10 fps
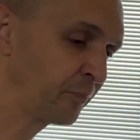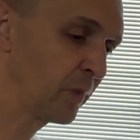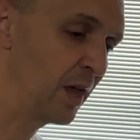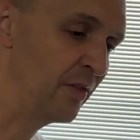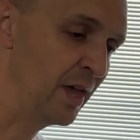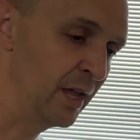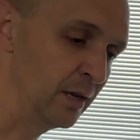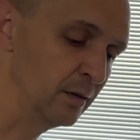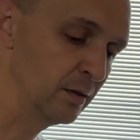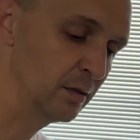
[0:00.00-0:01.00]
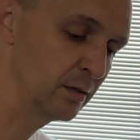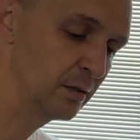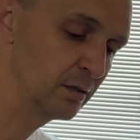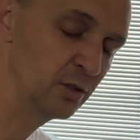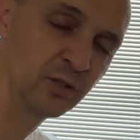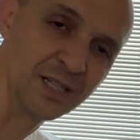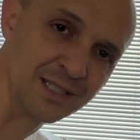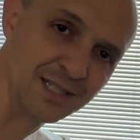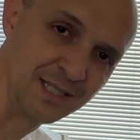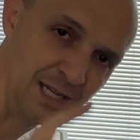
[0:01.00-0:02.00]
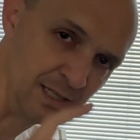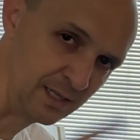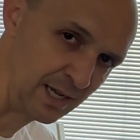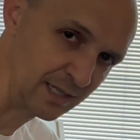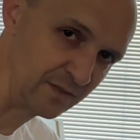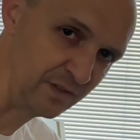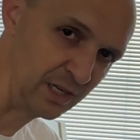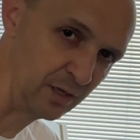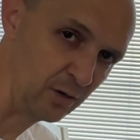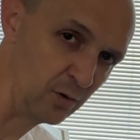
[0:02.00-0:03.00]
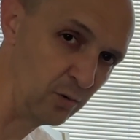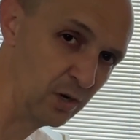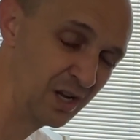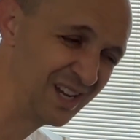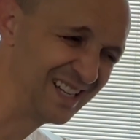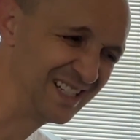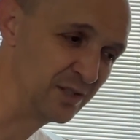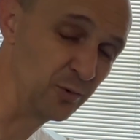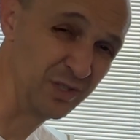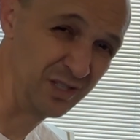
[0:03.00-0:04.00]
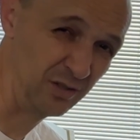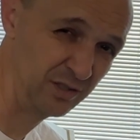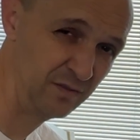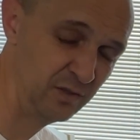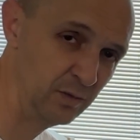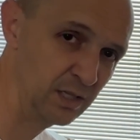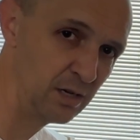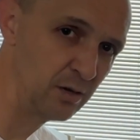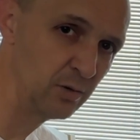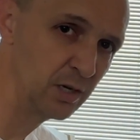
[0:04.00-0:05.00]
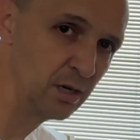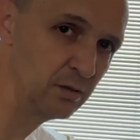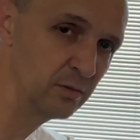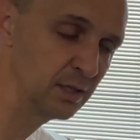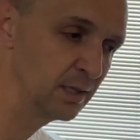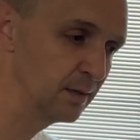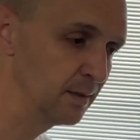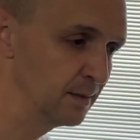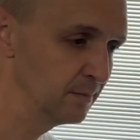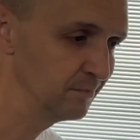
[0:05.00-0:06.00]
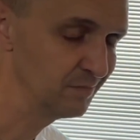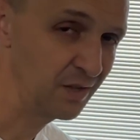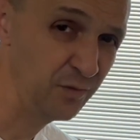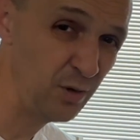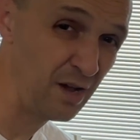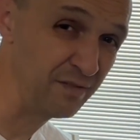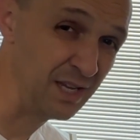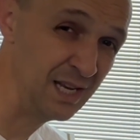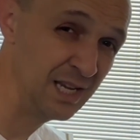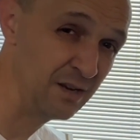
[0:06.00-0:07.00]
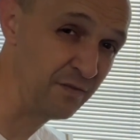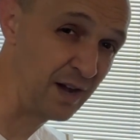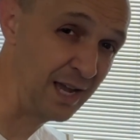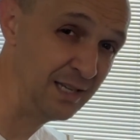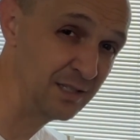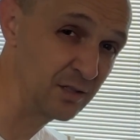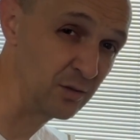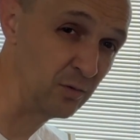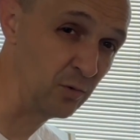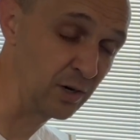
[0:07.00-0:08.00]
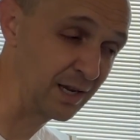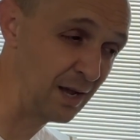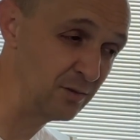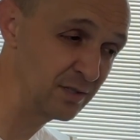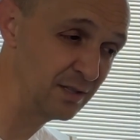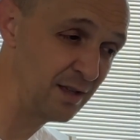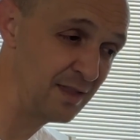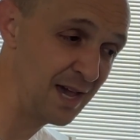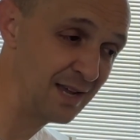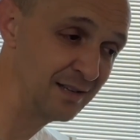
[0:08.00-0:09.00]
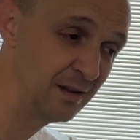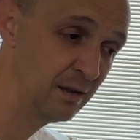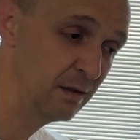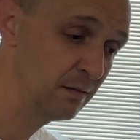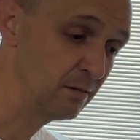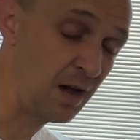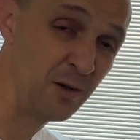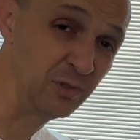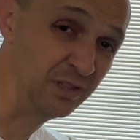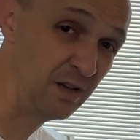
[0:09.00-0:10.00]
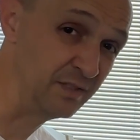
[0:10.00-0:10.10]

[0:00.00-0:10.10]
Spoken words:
And then you'll get to see in the next video the results of doing the Aqua Coat. If you have any advice or counsel on that, I would love